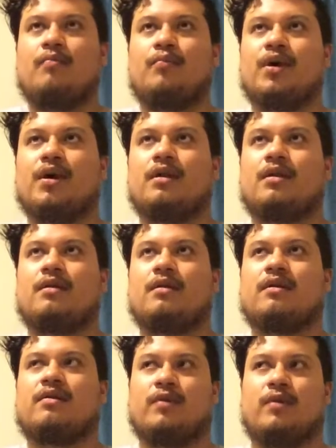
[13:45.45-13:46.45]
but
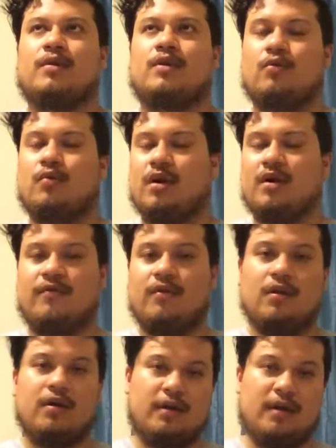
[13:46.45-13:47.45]
because we've been doing it for a
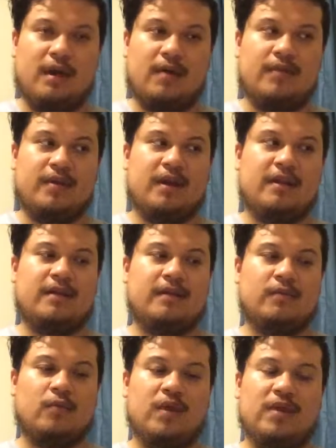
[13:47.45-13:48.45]
long time, but I think
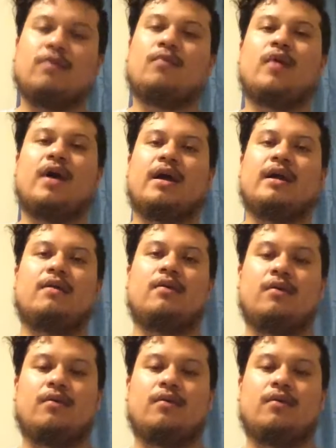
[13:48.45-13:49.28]
the reason why